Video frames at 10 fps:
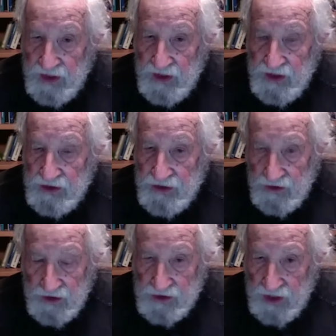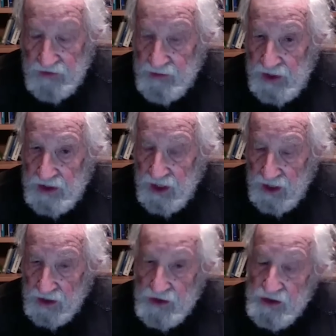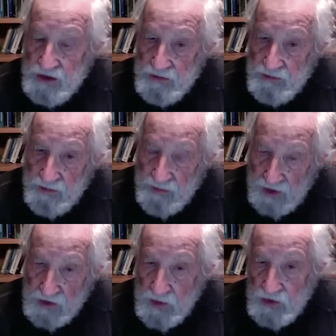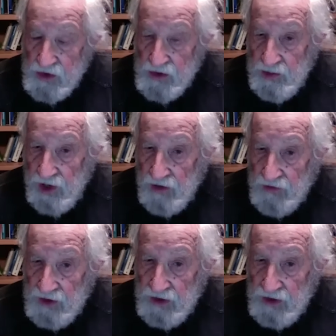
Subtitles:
So it doesn't have to pay taxes, makes most of the profit.